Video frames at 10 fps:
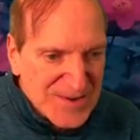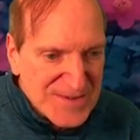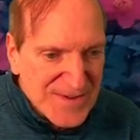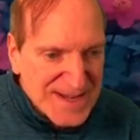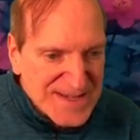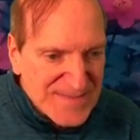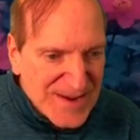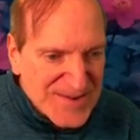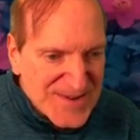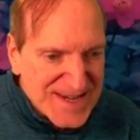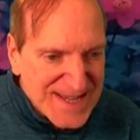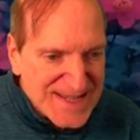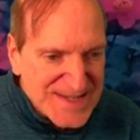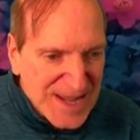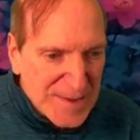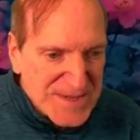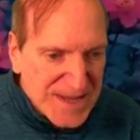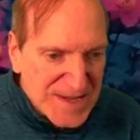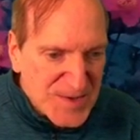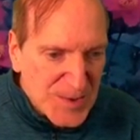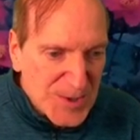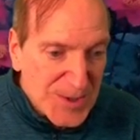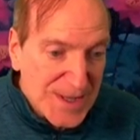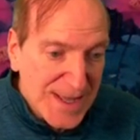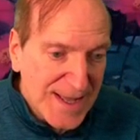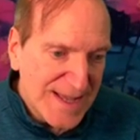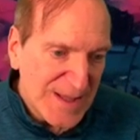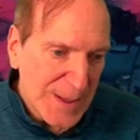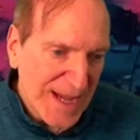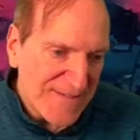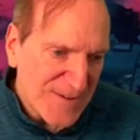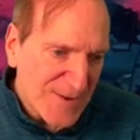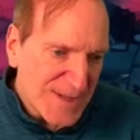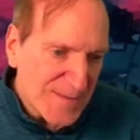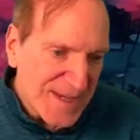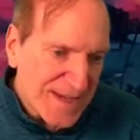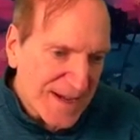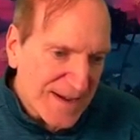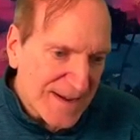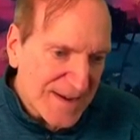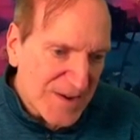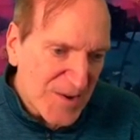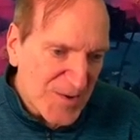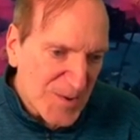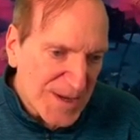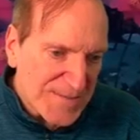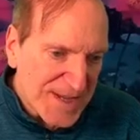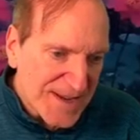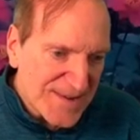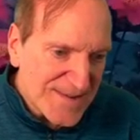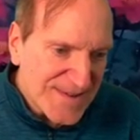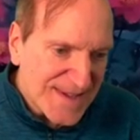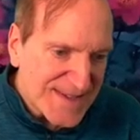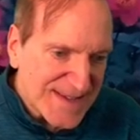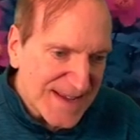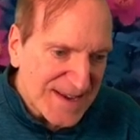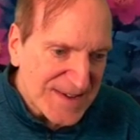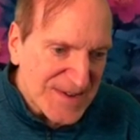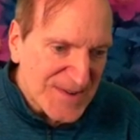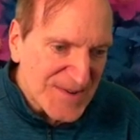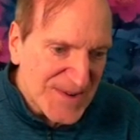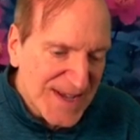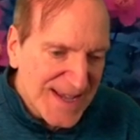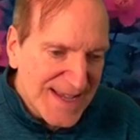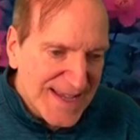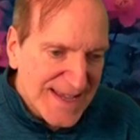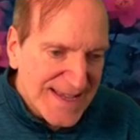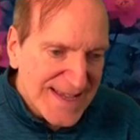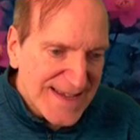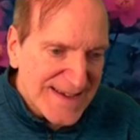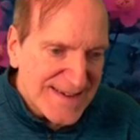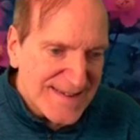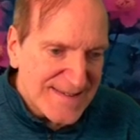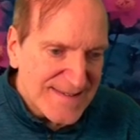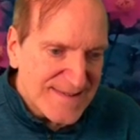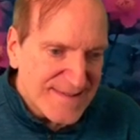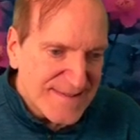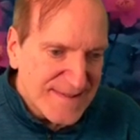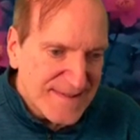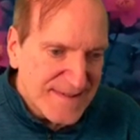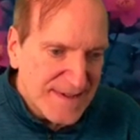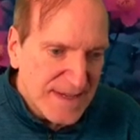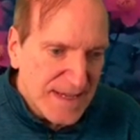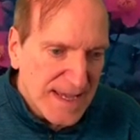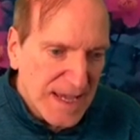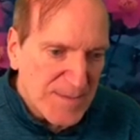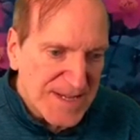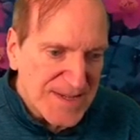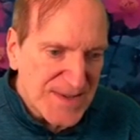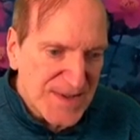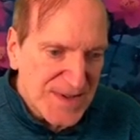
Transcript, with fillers: device mounter again, job scheduler, live USB kernel updater. That's kind of cool. Uh, MX